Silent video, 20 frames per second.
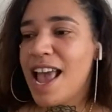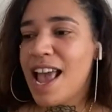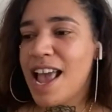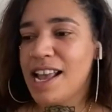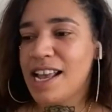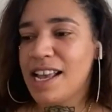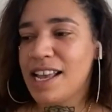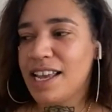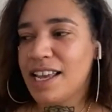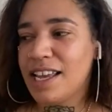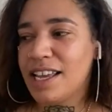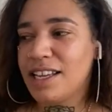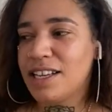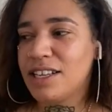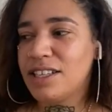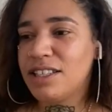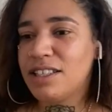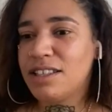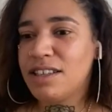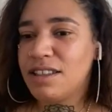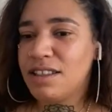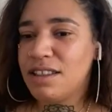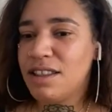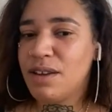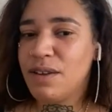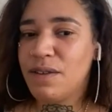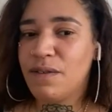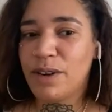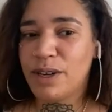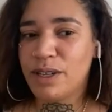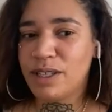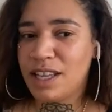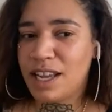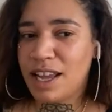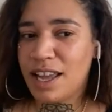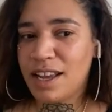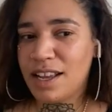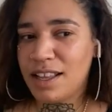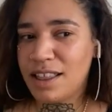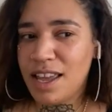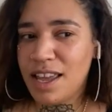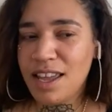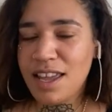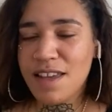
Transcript: and the first thing I could think